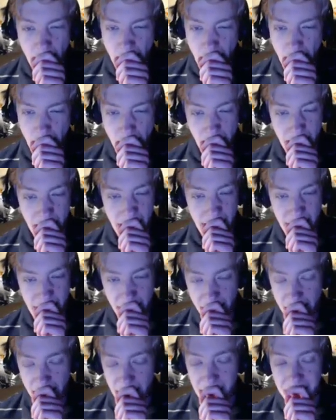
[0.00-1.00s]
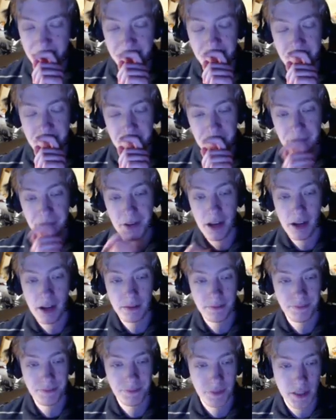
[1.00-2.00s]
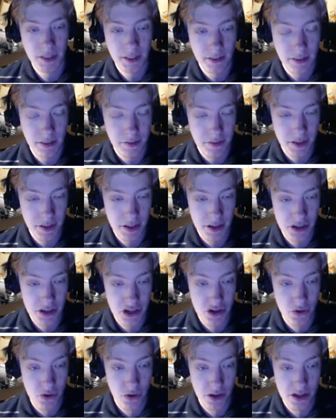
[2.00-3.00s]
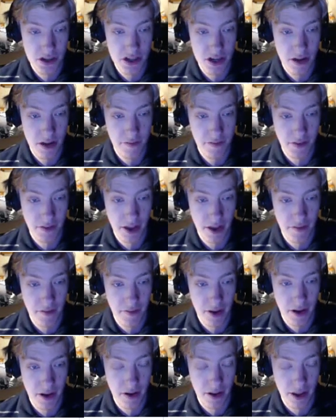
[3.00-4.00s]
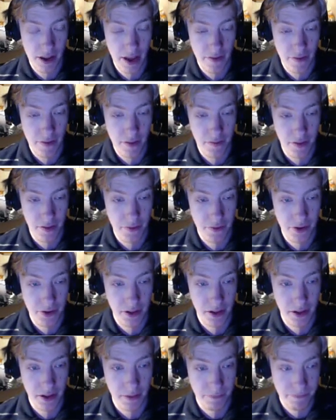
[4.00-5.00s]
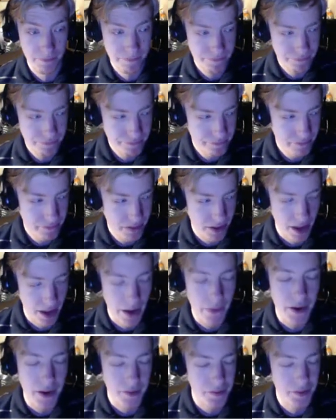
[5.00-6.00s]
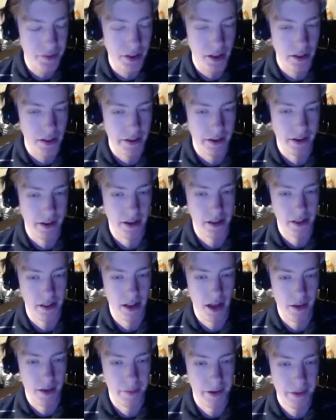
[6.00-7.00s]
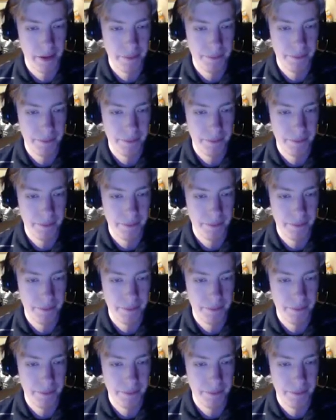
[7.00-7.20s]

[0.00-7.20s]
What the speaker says: Okay. Yep. It definitely destroyed stuff and gave off that really scary feeling in the anime.